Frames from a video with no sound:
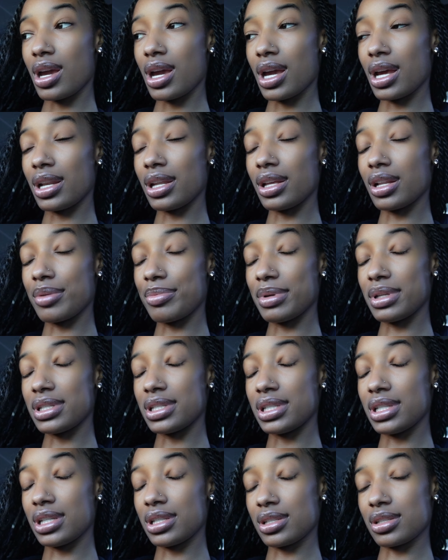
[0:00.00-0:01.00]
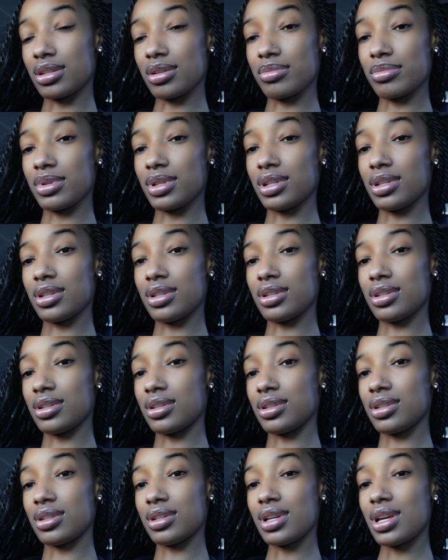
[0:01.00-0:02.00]
I had to get up at 6 something.
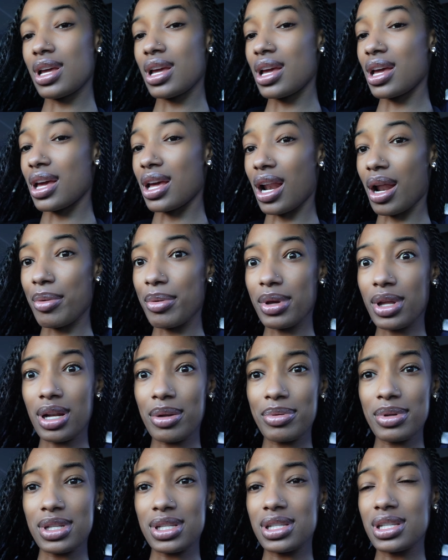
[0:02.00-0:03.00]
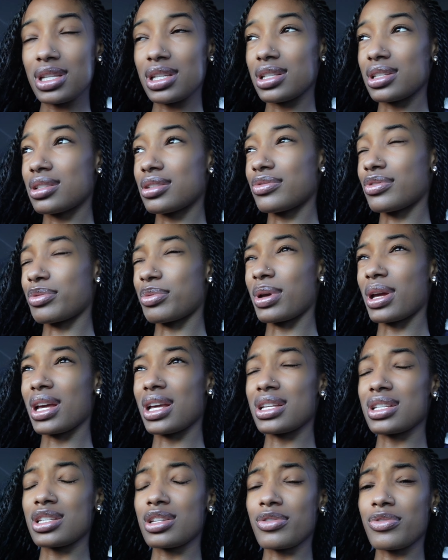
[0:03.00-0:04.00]
And I've been up at 6 for the
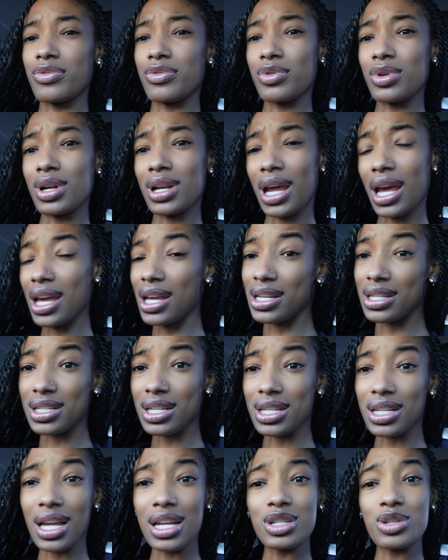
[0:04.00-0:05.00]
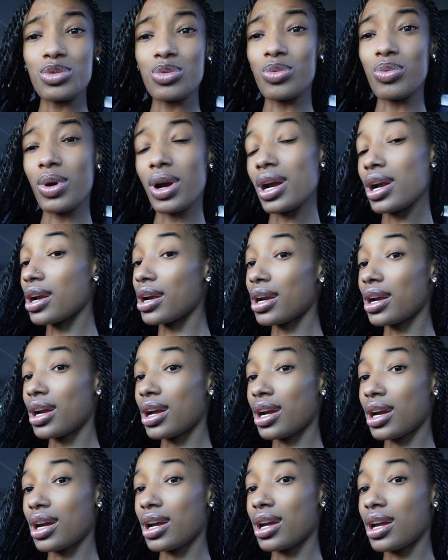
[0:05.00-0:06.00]
past 4 days because I had to
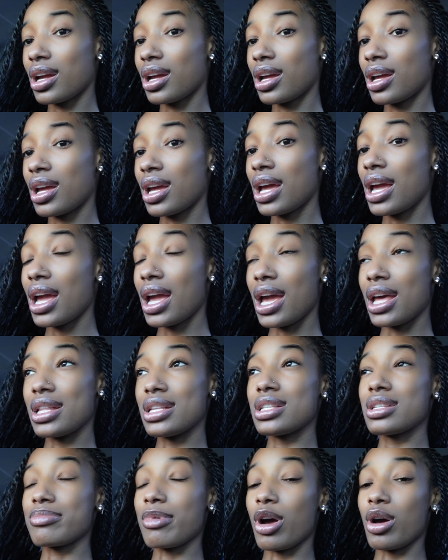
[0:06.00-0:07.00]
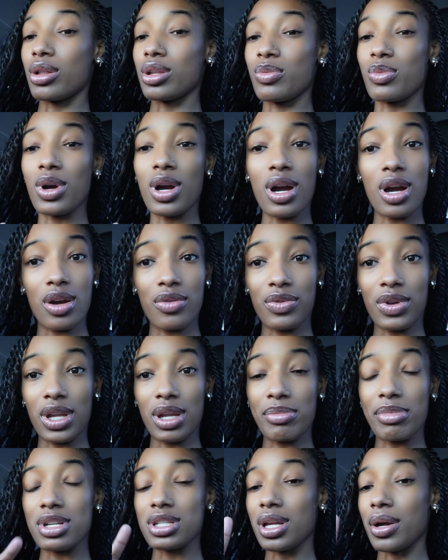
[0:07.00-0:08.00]
work. And this is my only one off day
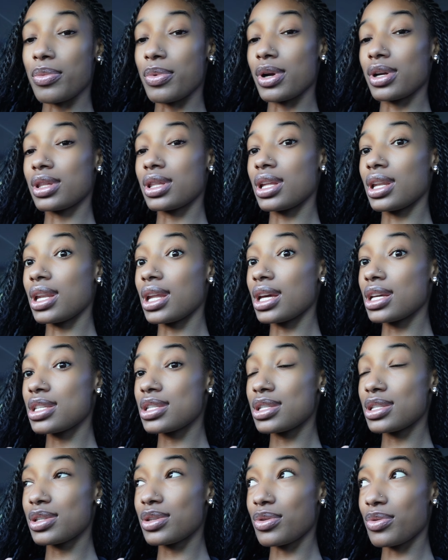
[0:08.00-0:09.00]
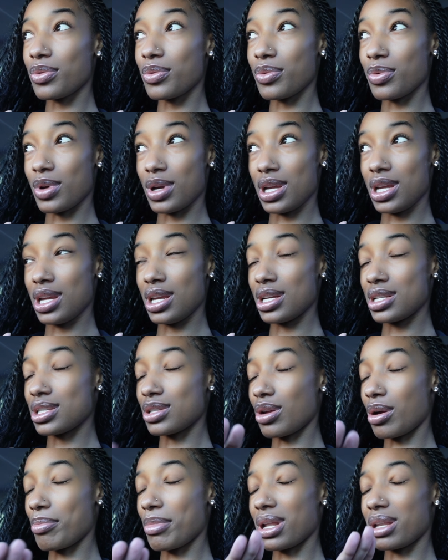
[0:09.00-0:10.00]
because I work the next 3.
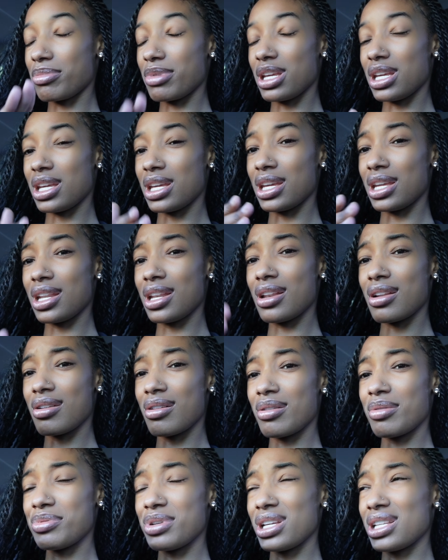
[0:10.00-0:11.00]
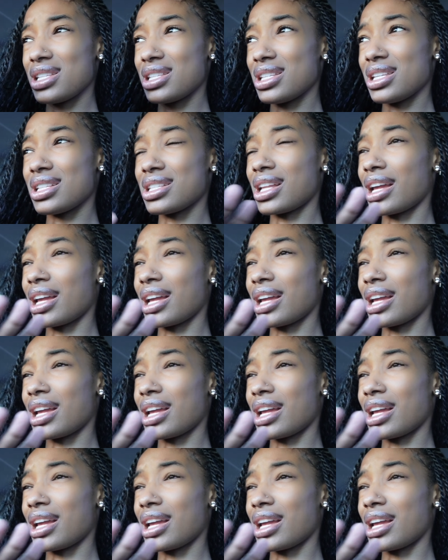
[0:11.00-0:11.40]
So I'm about to be getting up at 6.